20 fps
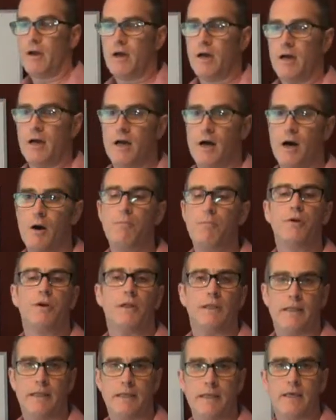I'll put
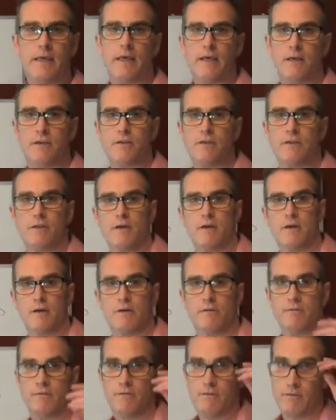a link in to
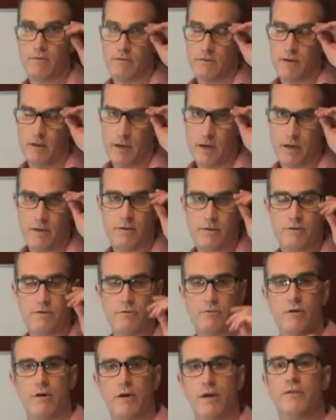
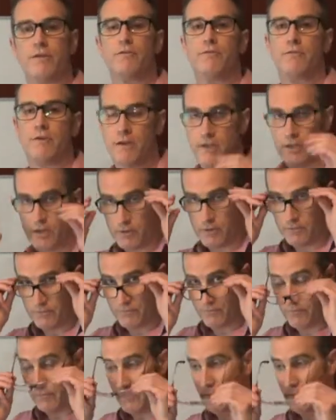our other video